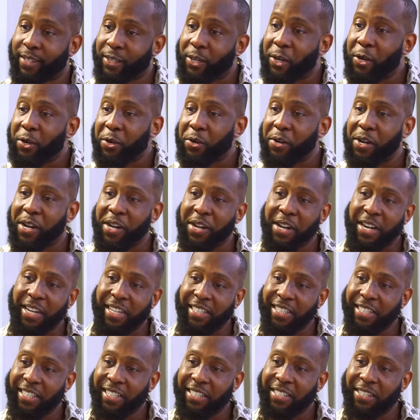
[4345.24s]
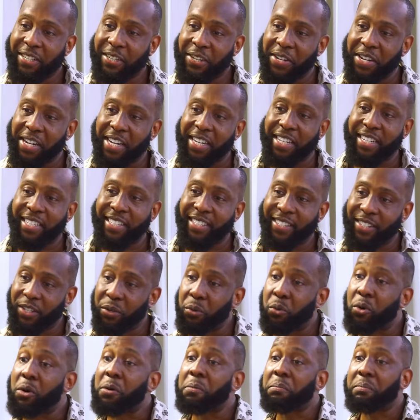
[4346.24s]
Don't cry. I can see it in your eyes.
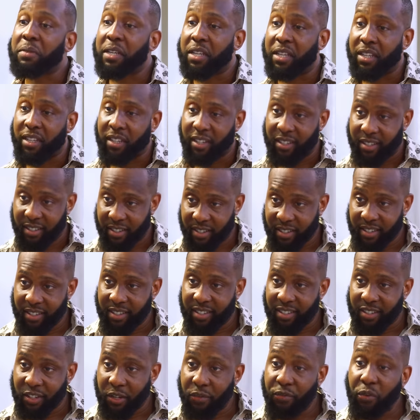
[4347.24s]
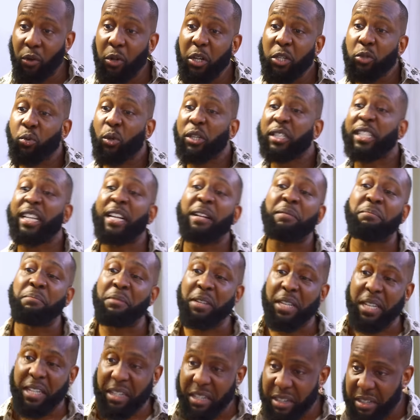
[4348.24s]
You want me. Ooh. You've always wanted
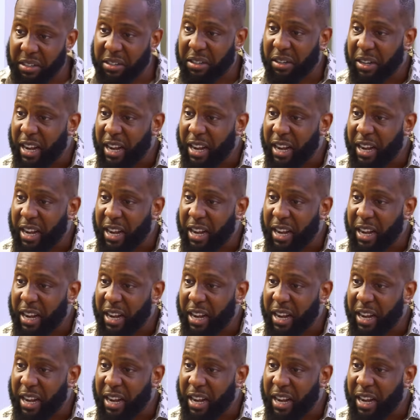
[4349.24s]
me.